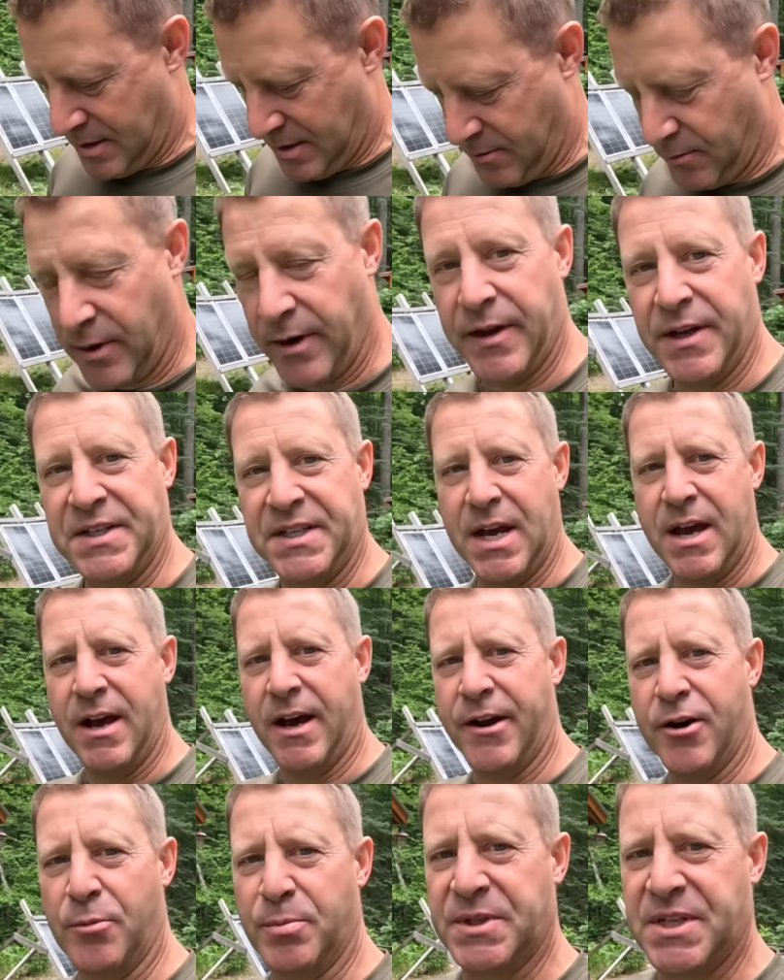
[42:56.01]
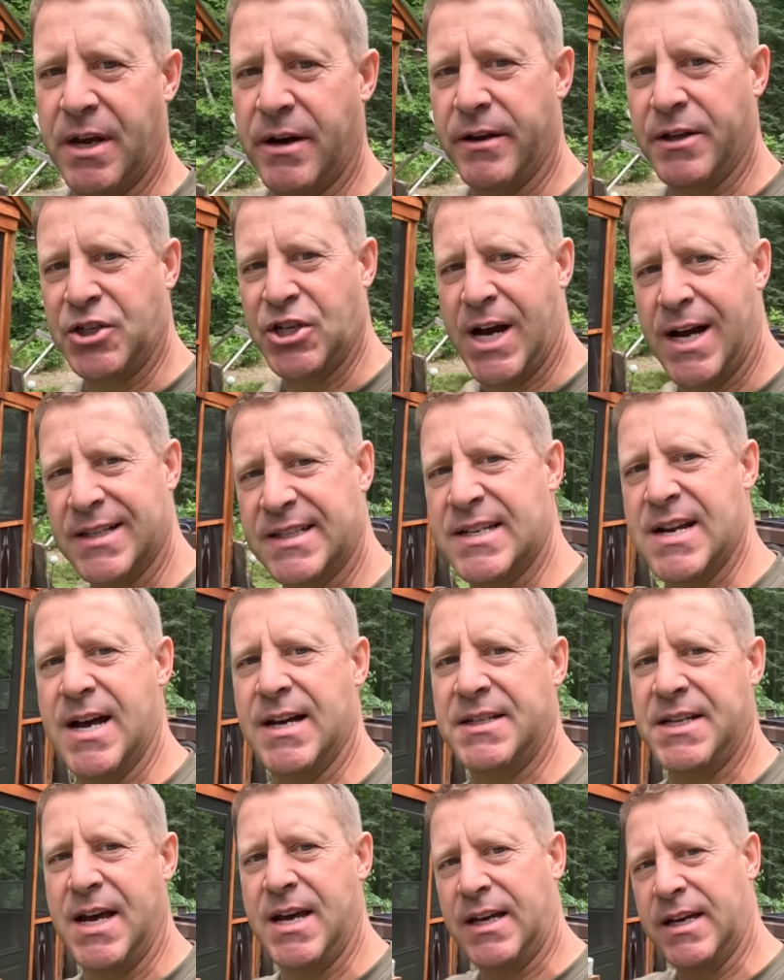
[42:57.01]
What do they say? 100% of the shots
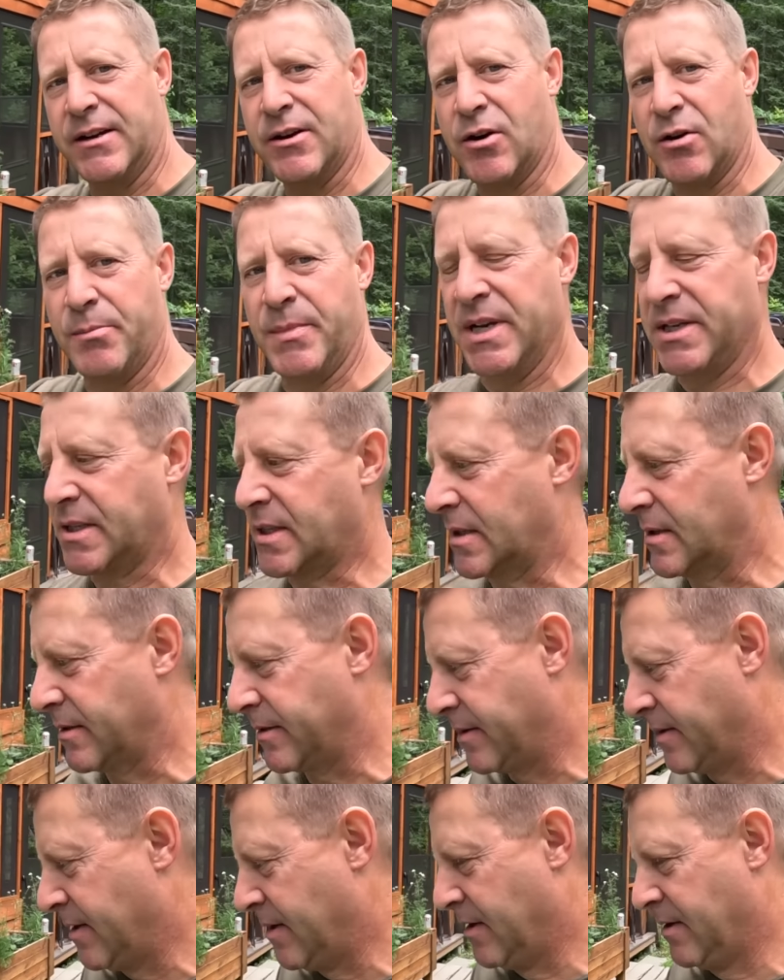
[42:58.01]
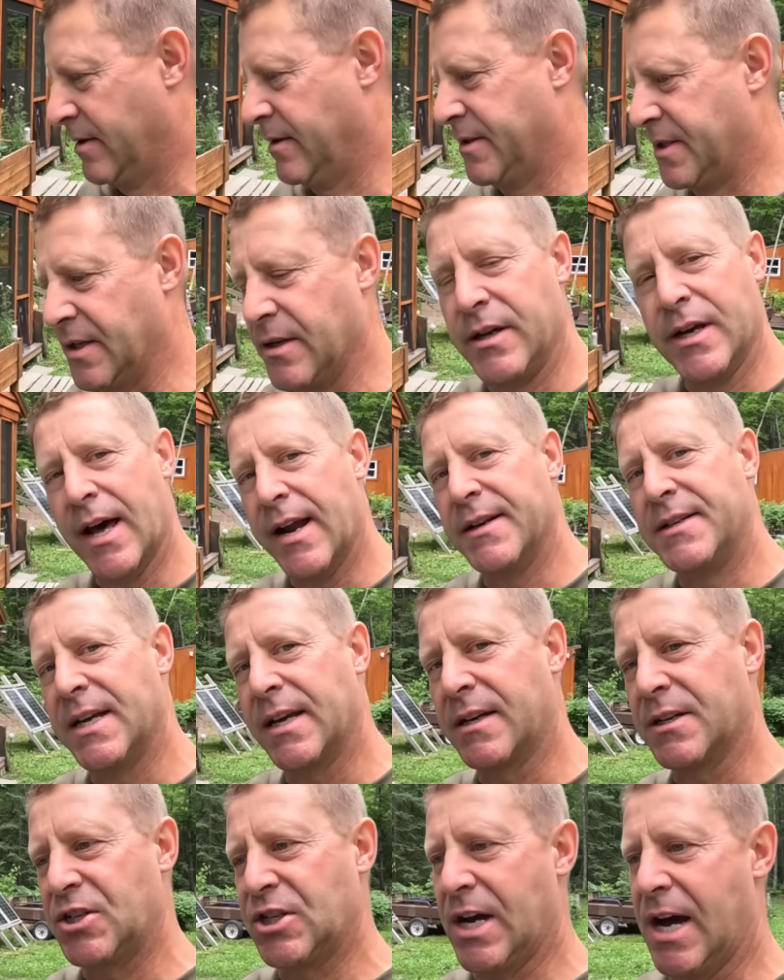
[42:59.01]
not taken are a miss. So you gotta
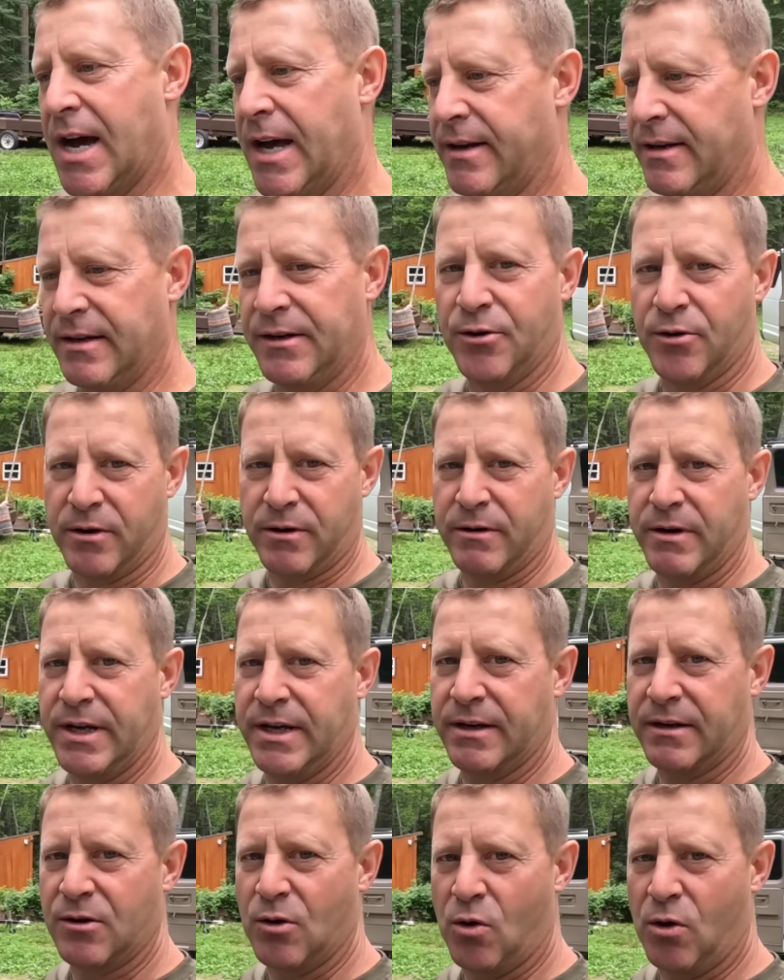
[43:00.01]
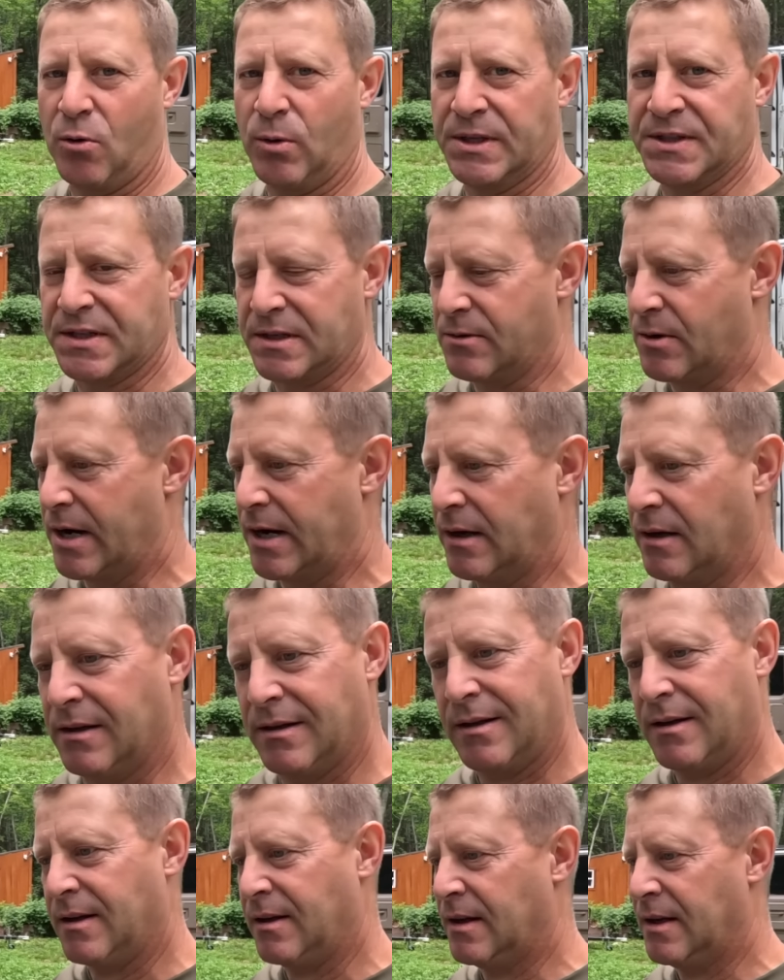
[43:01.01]
take a shot in order to hit a goal once in a while.
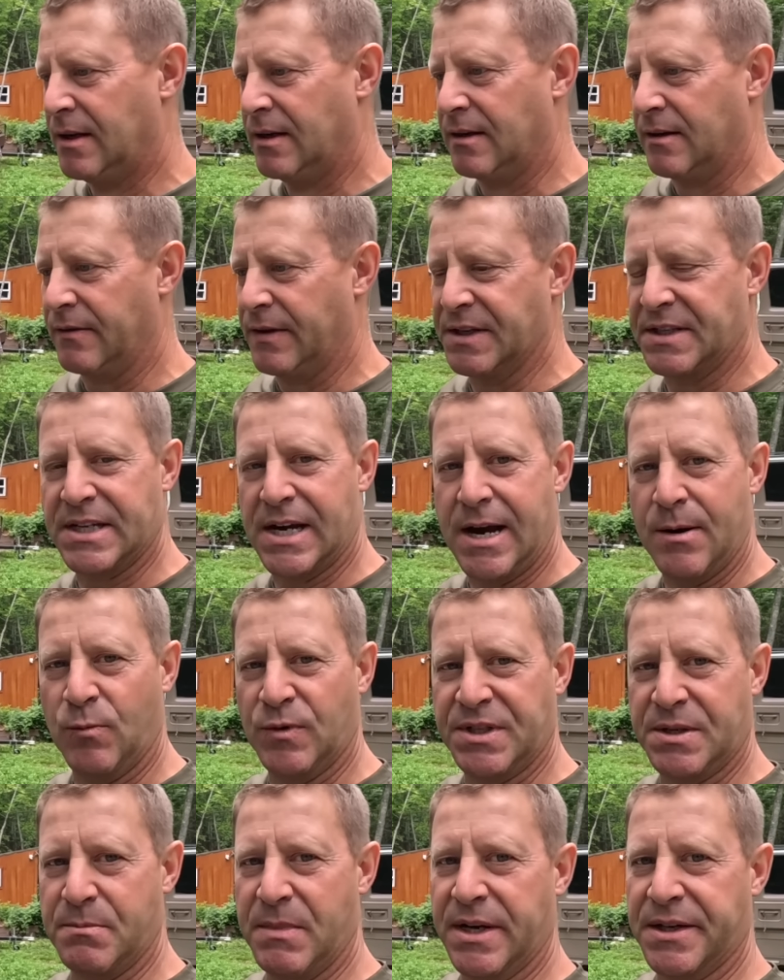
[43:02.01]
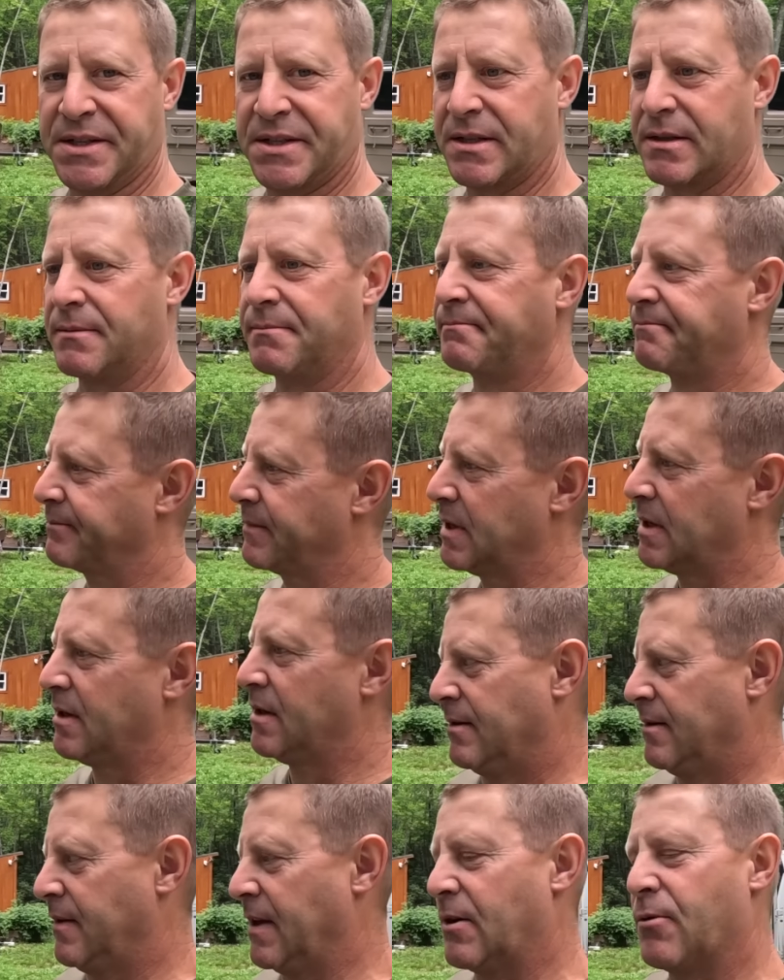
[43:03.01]
This time was a miss.
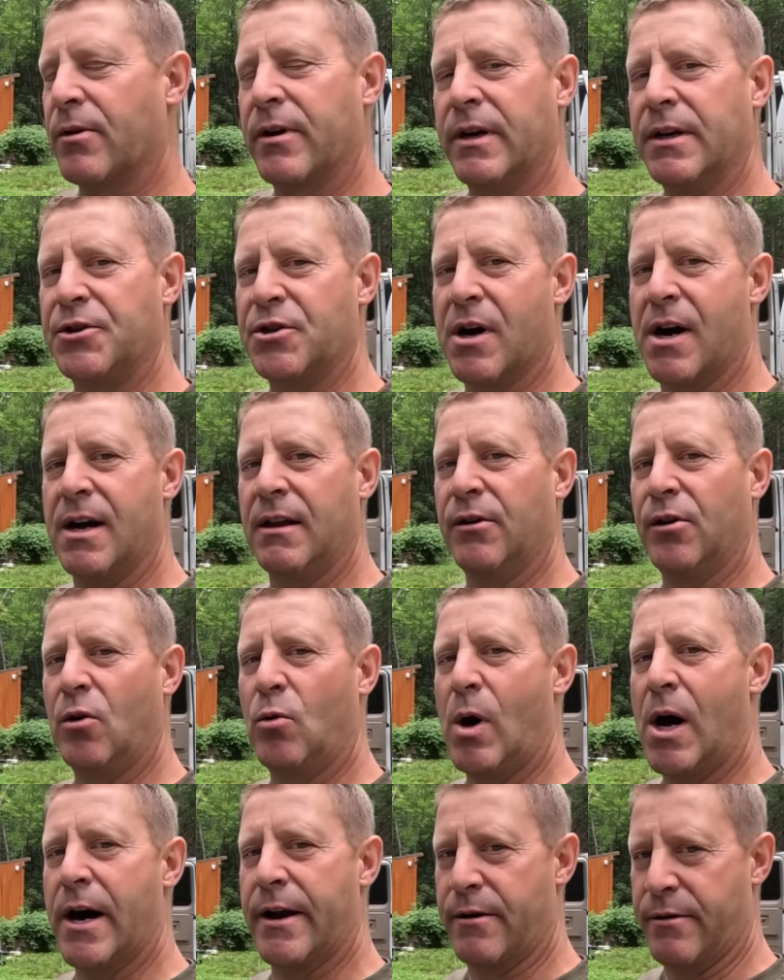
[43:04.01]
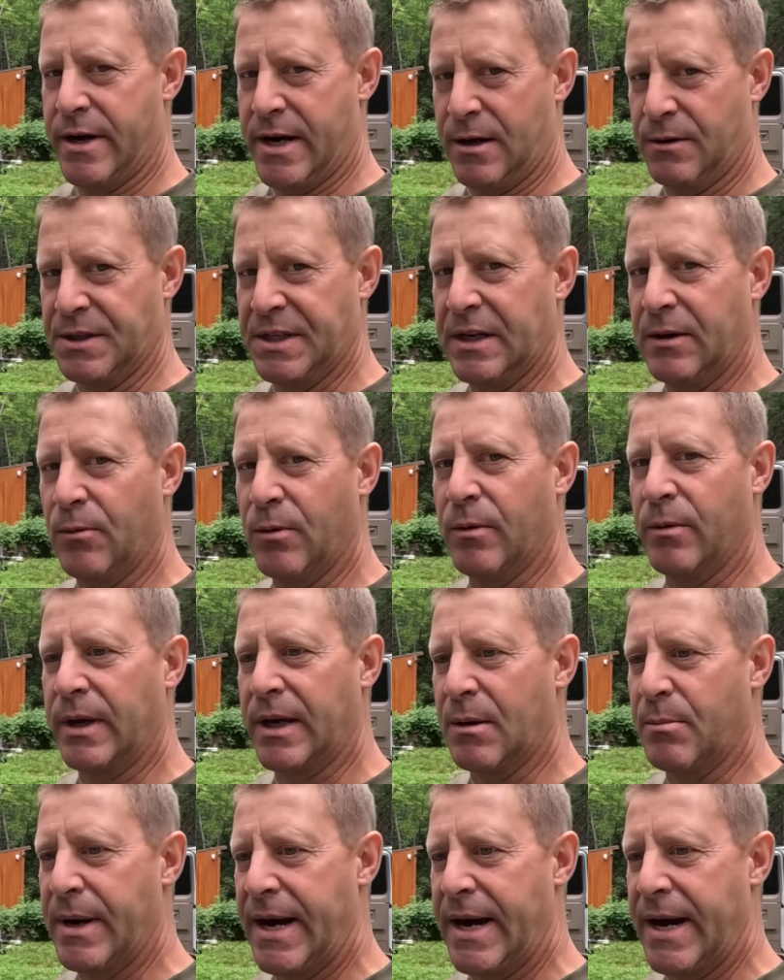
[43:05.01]
I think we're gonna try a little water dowsing when we get